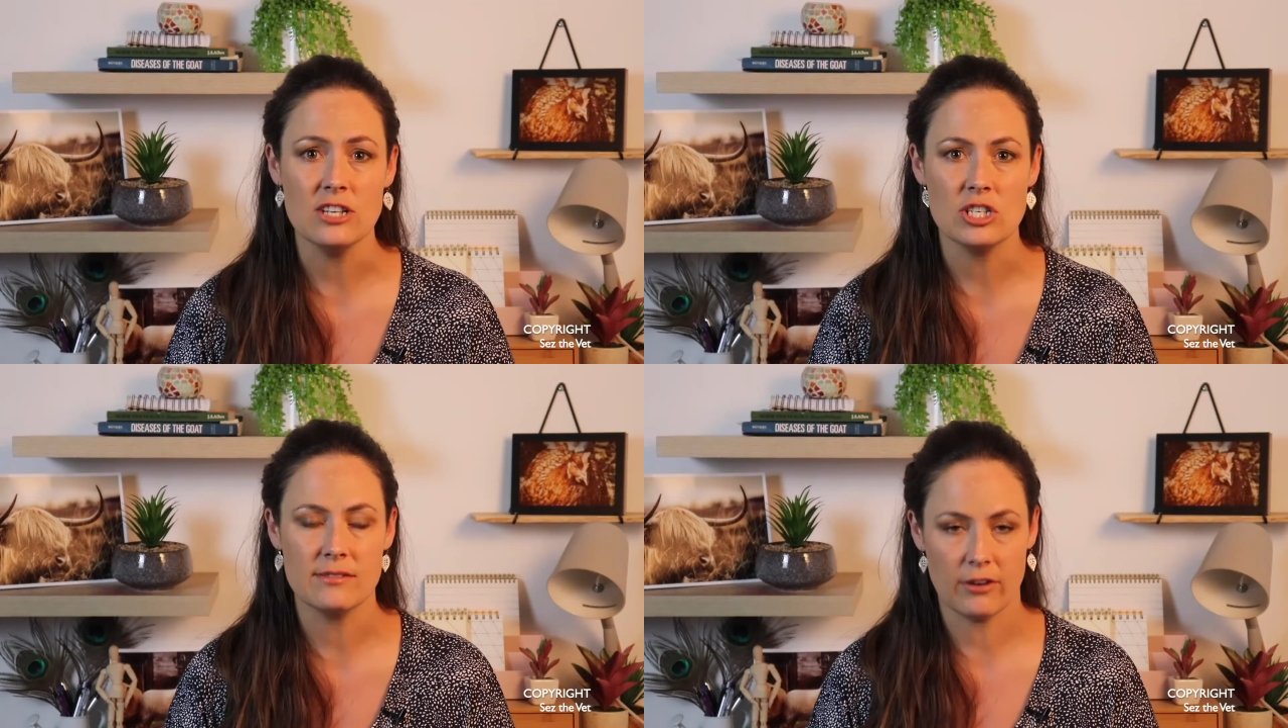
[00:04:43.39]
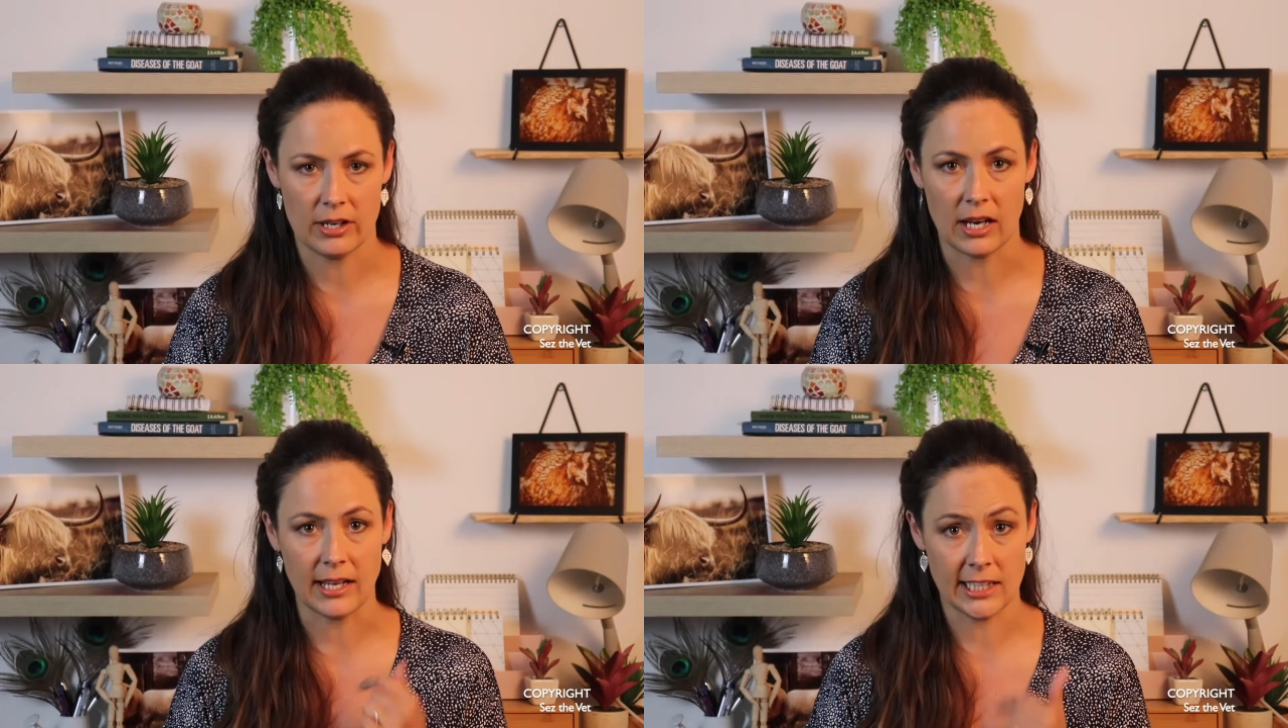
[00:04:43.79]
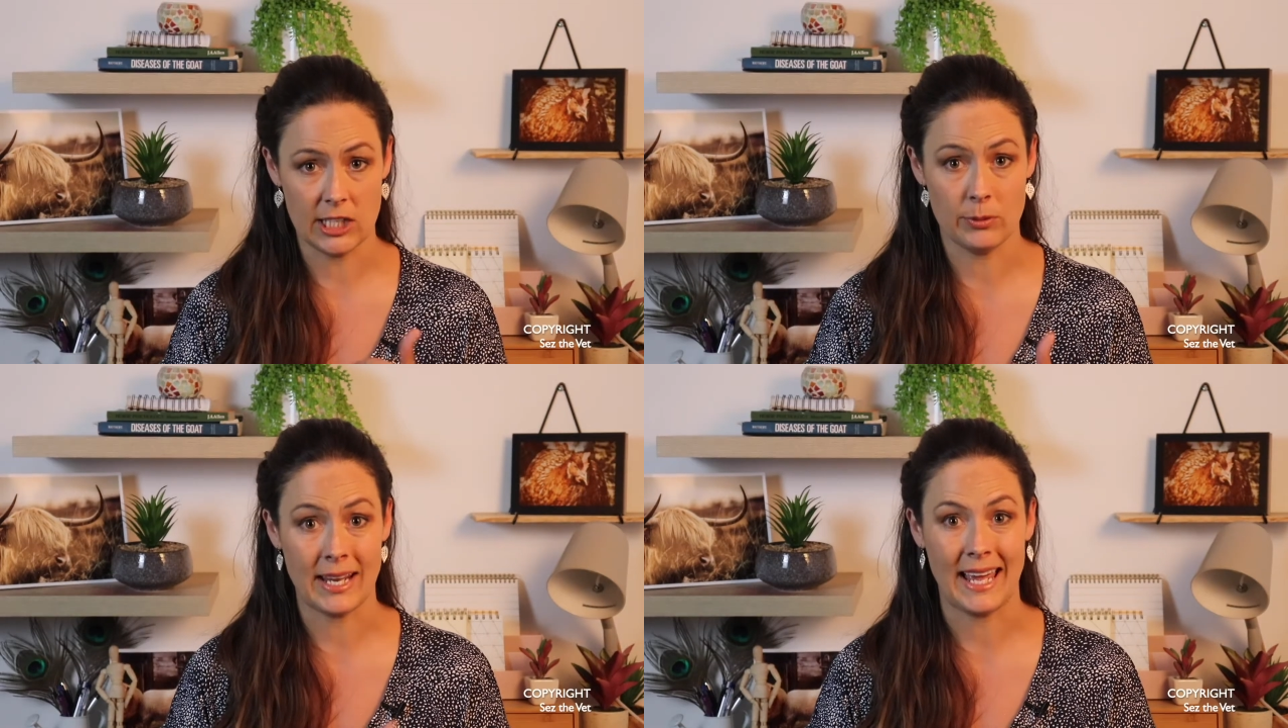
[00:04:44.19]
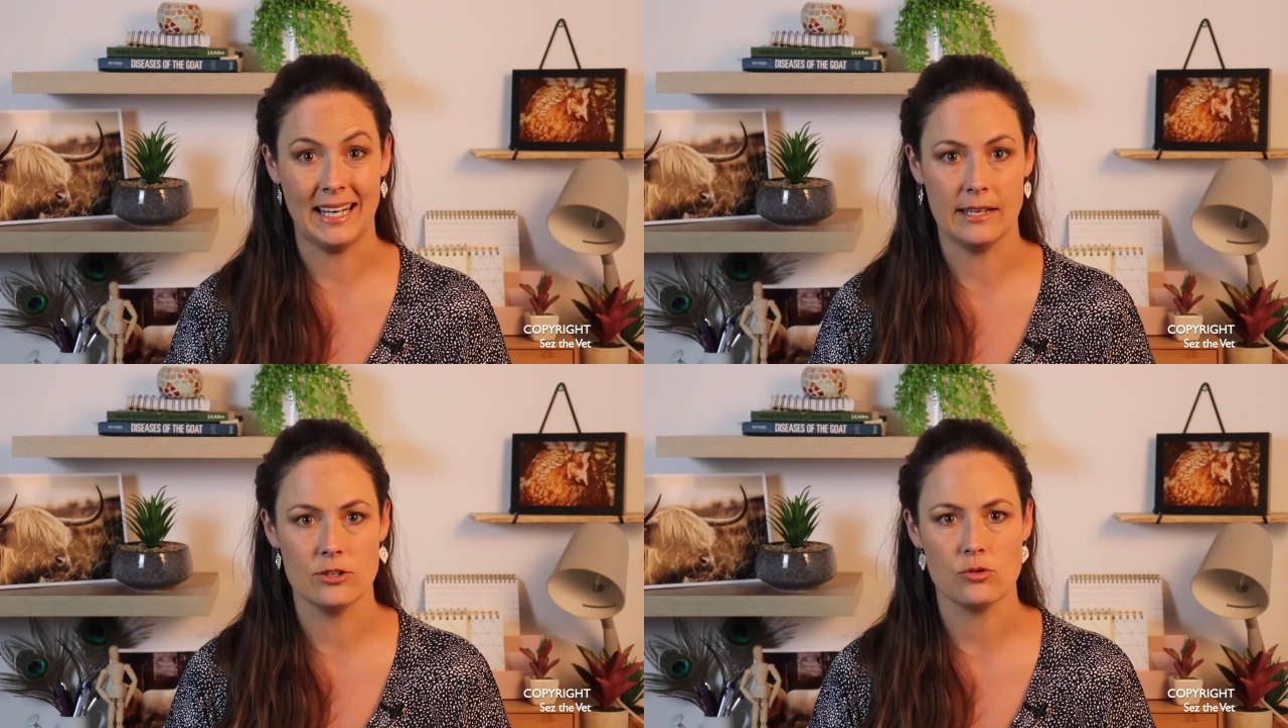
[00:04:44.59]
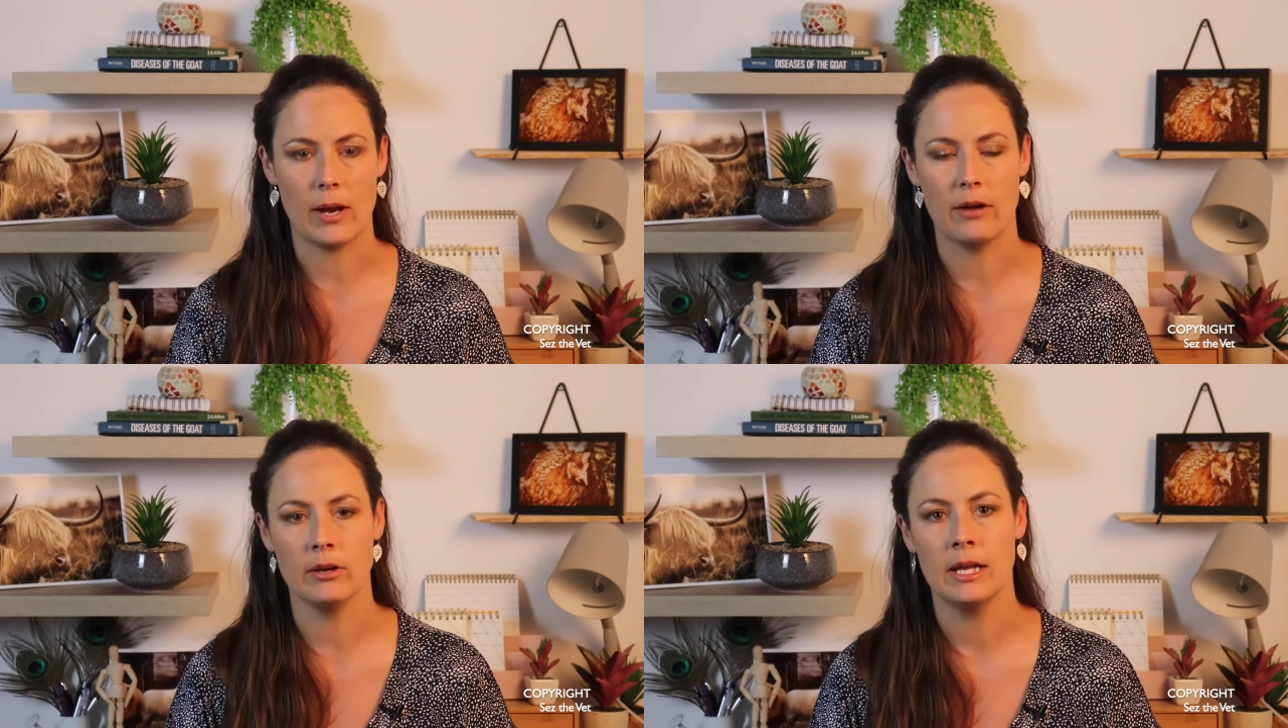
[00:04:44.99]
She's very likely to inhale it and
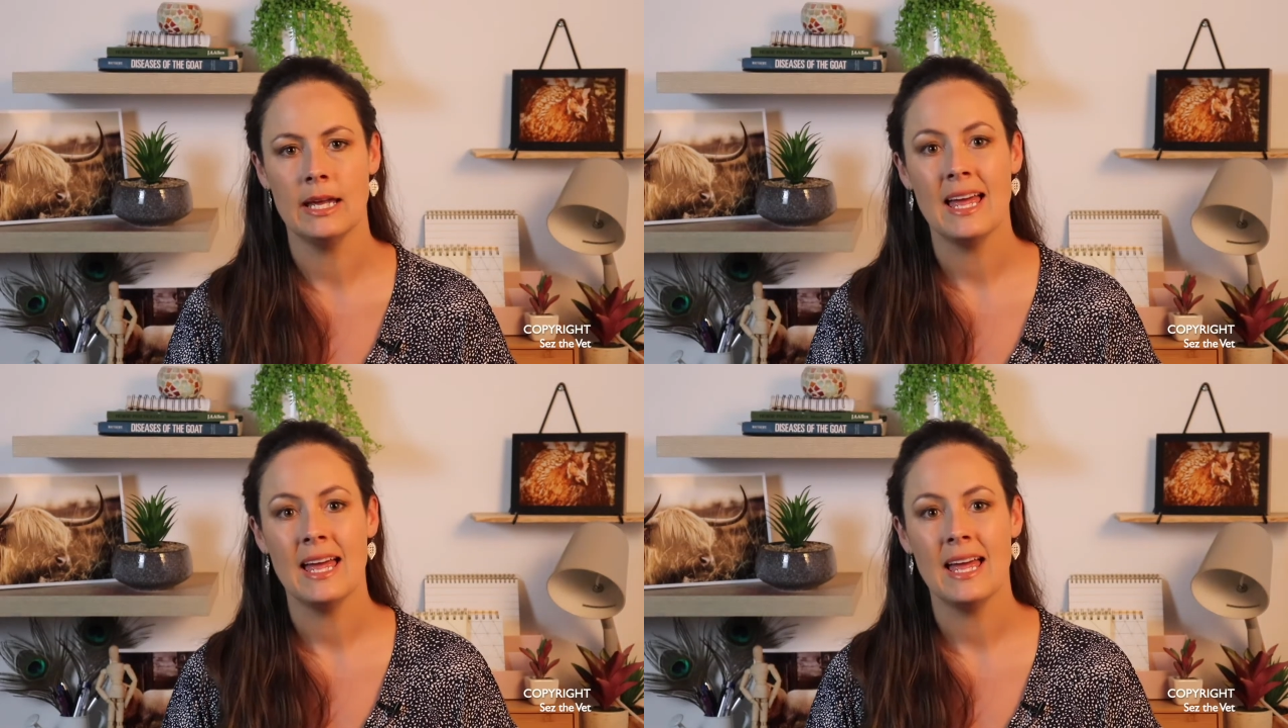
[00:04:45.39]
drown.